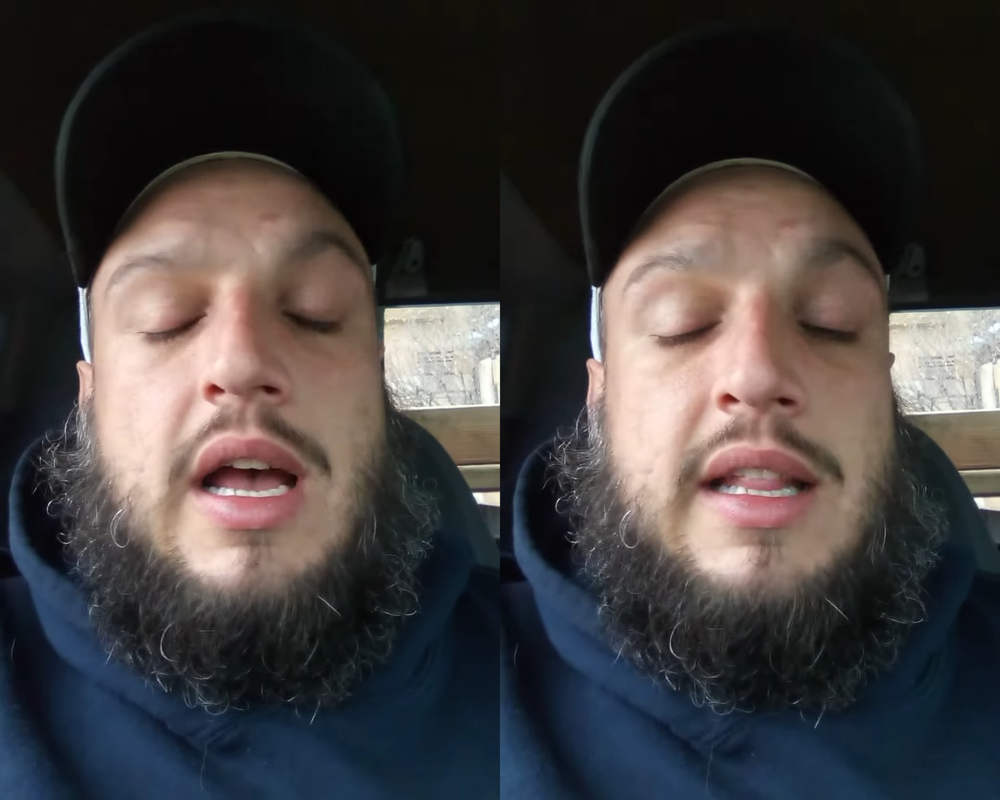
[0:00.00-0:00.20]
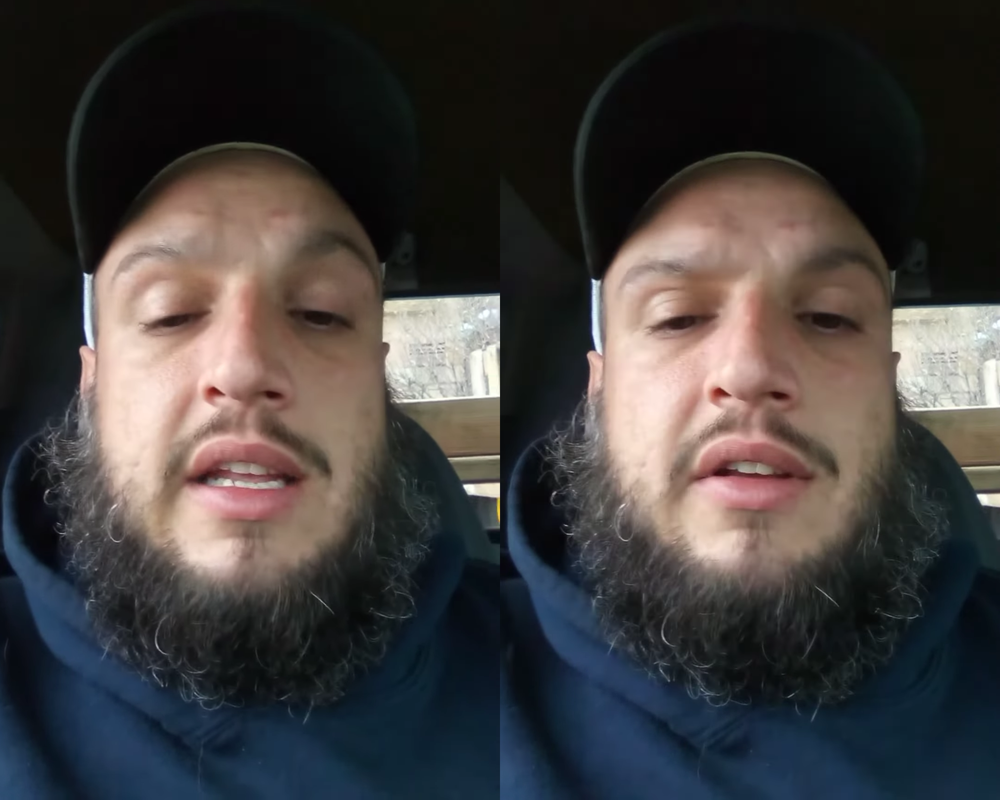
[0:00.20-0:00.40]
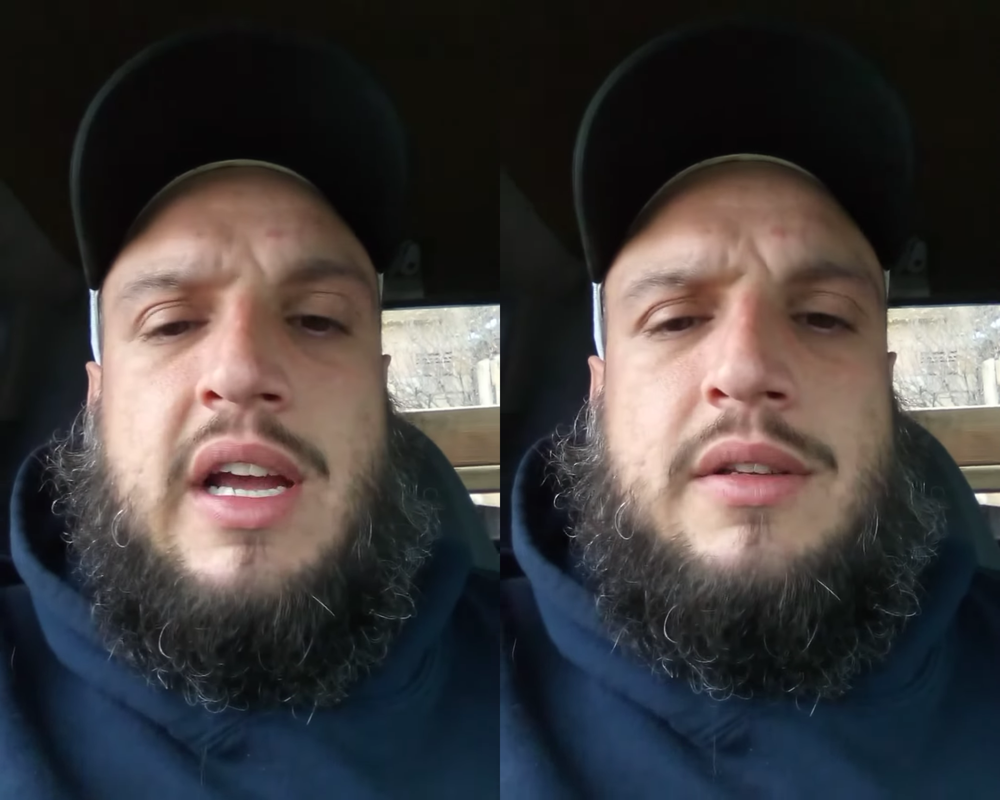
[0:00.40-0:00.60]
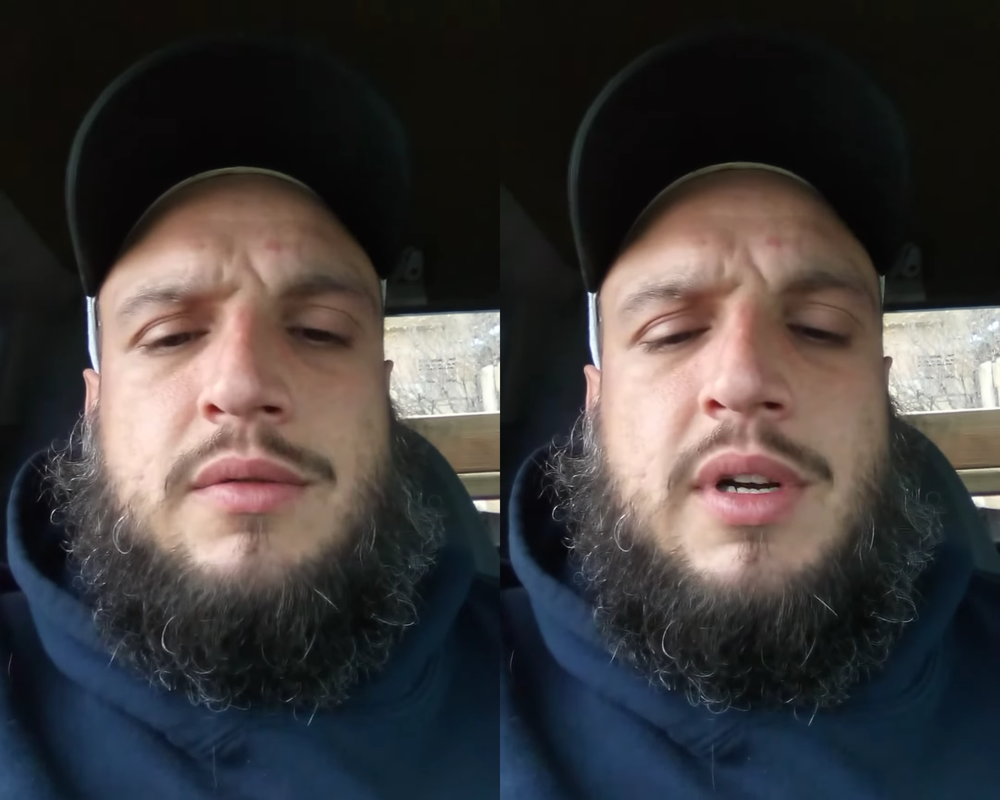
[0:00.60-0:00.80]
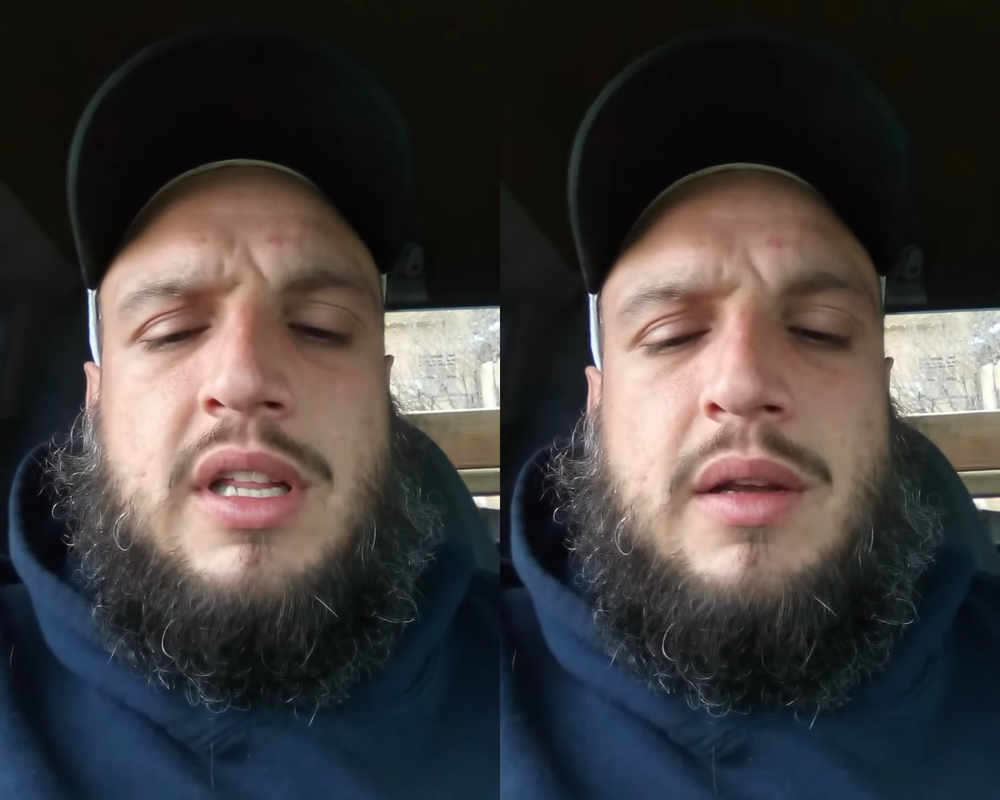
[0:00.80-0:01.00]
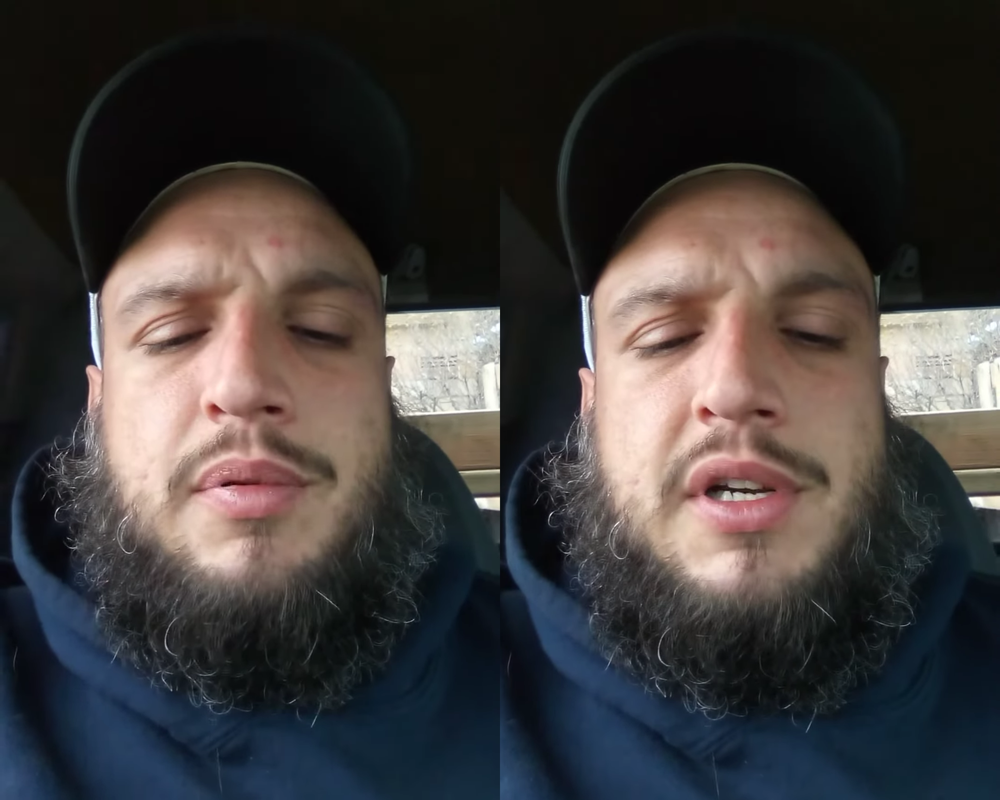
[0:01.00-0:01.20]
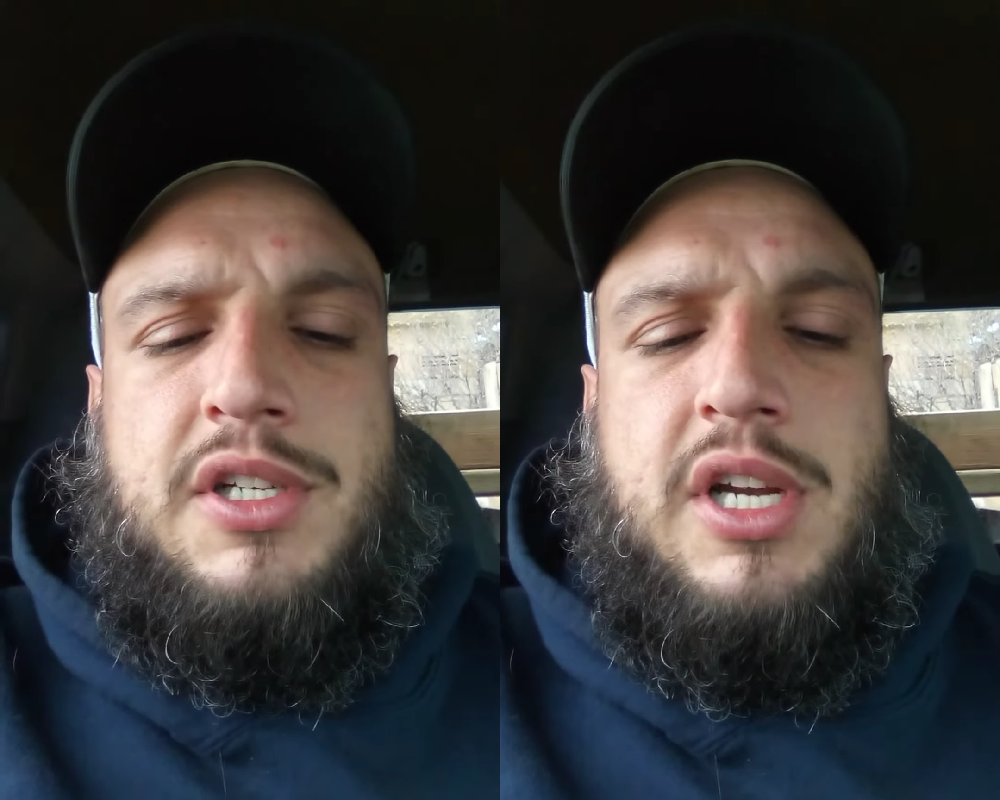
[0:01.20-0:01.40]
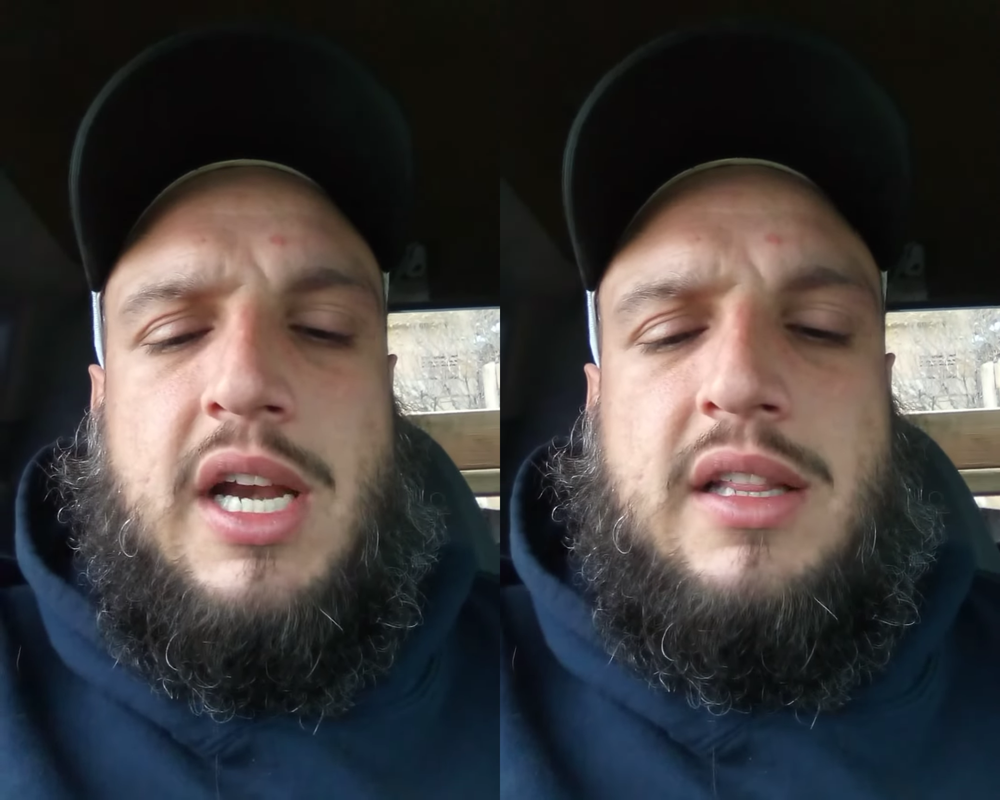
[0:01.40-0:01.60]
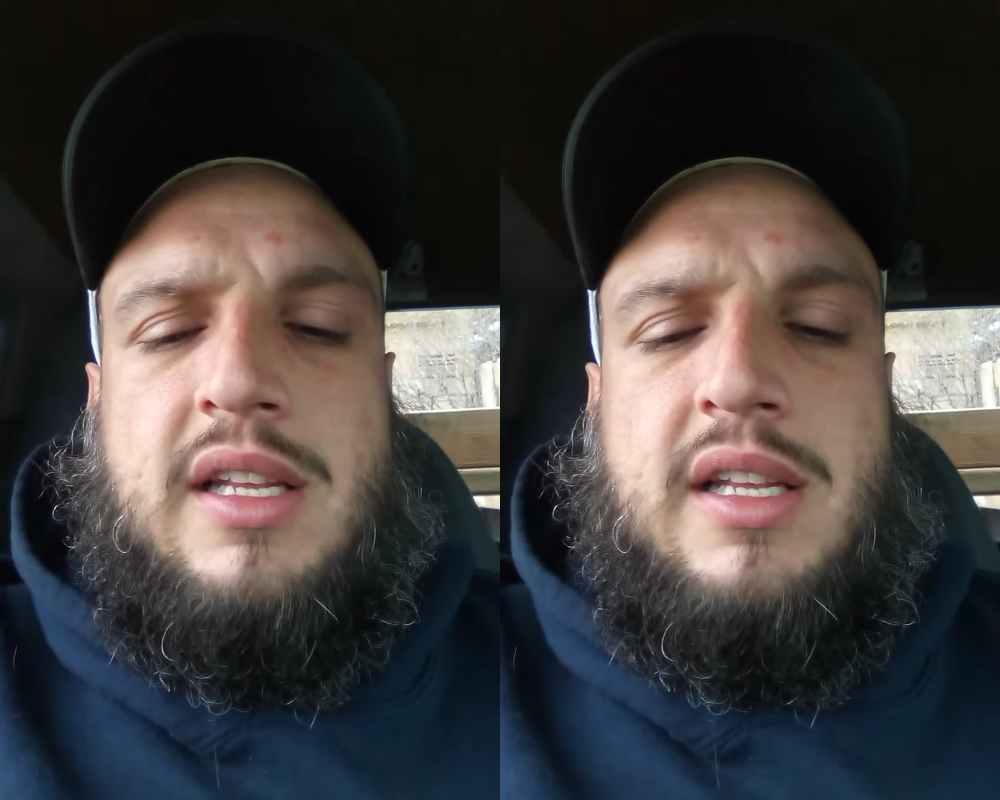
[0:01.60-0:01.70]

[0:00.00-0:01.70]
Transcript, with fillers: I think you guys will really appreciate it.